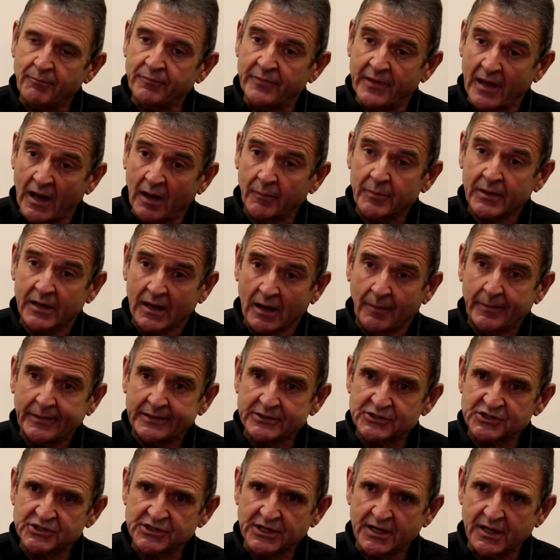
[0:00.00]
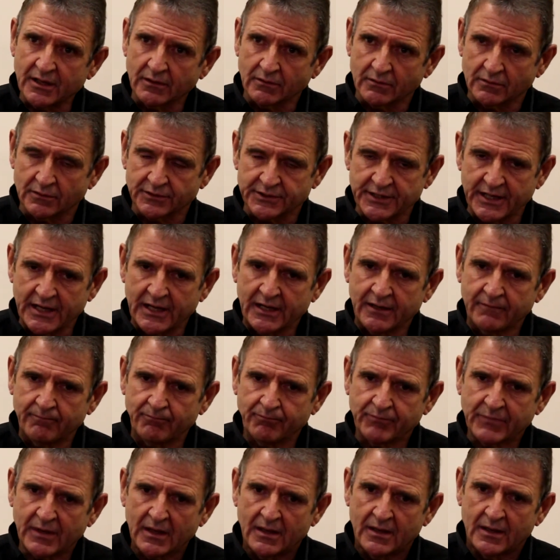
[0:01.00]
are becoming skilled
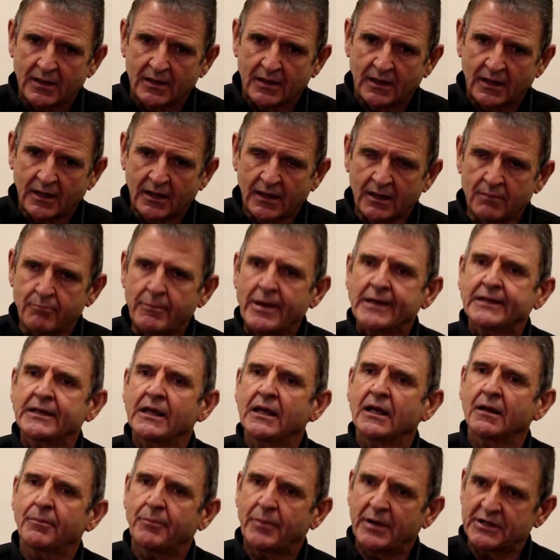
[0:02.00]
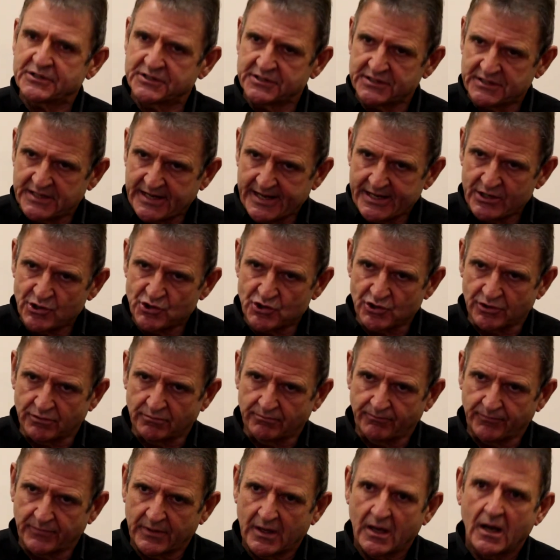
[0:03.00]
in making a
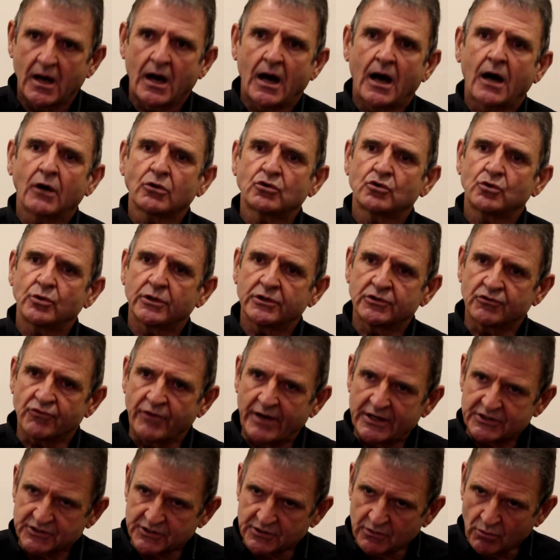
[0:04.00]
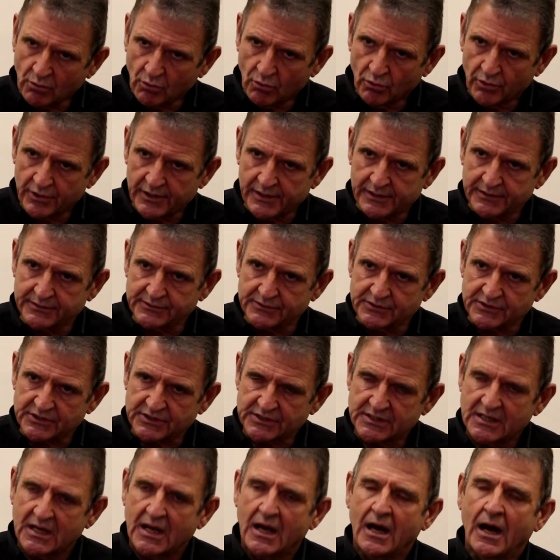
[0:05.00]
presentation, how to address an
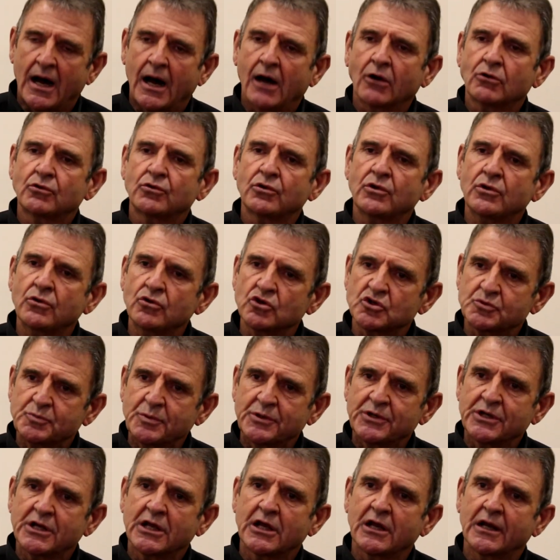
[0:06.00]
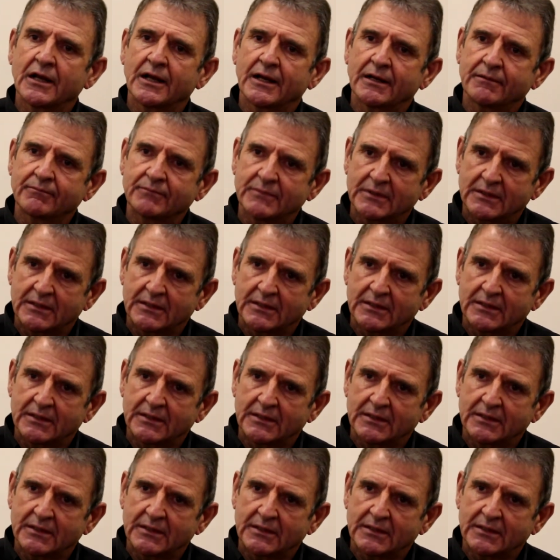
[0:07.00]
audience, how to use particular